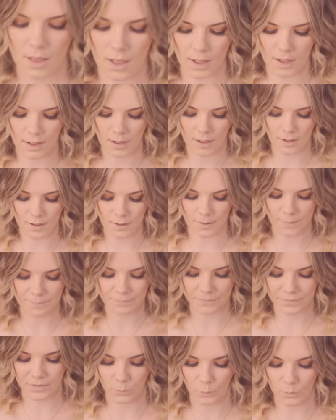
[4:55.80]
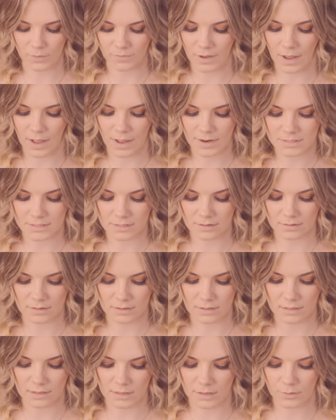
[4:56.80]
We've got
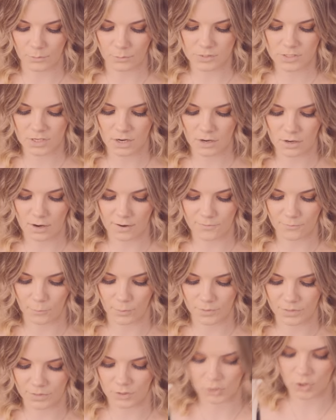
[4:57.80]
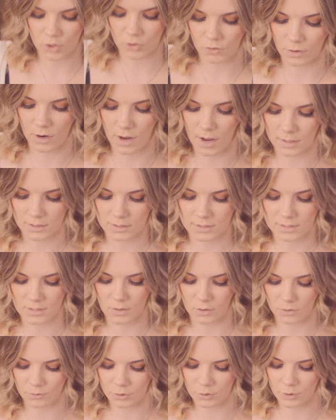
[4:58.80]
the, we'll start off with the Trox
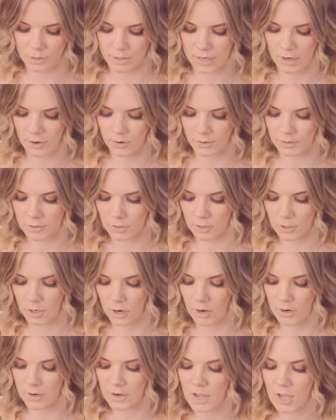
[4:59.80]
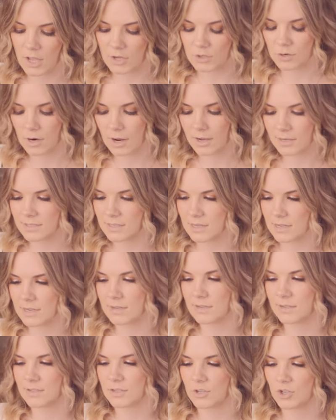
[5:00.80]
Ultra character card. Trox
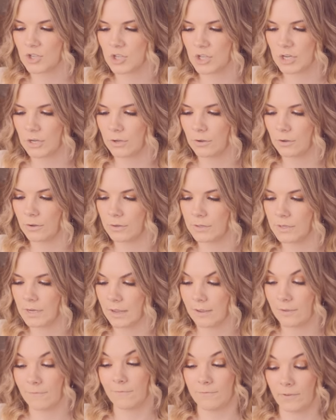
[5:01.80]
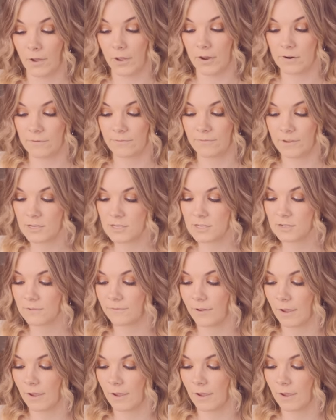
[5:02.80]
is Shield Fire Fist,